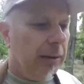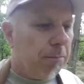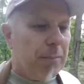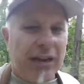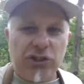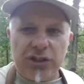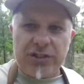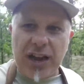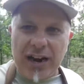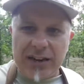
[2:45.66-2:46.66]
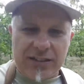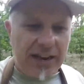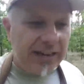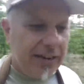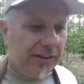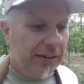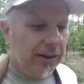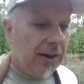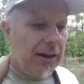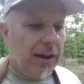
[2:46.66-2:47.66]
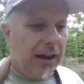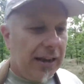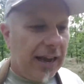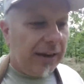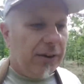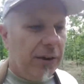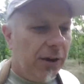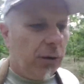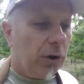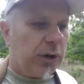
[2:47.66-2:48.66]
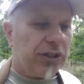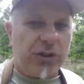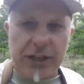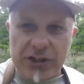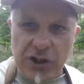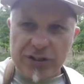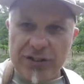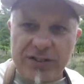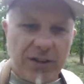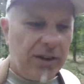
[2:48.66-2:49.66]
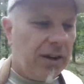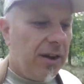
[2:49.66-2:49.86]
measures are taken again, restrictions